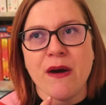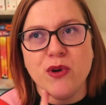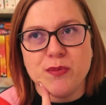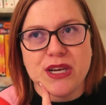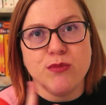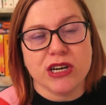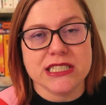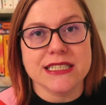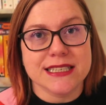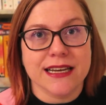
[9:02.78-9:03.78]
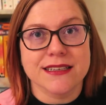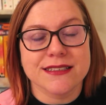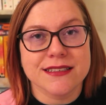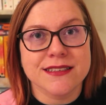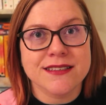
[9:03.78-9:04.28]
that would be Brandon
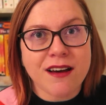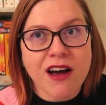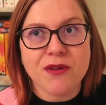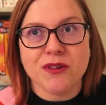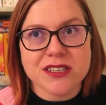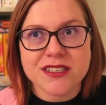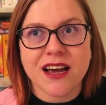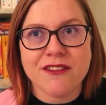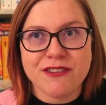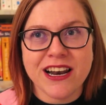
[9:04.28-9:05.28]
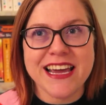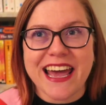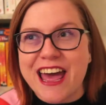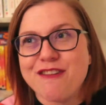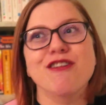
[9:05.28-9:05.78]
Sanderson's Skyward. I feel
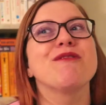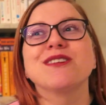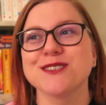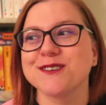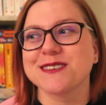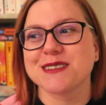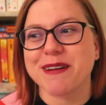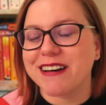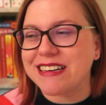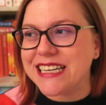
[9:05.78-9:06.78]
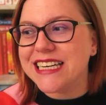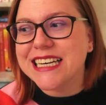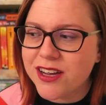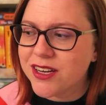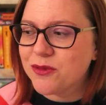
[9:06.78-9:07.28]
like everyone talks about it.
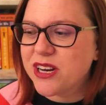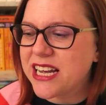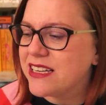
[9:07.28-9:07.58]
What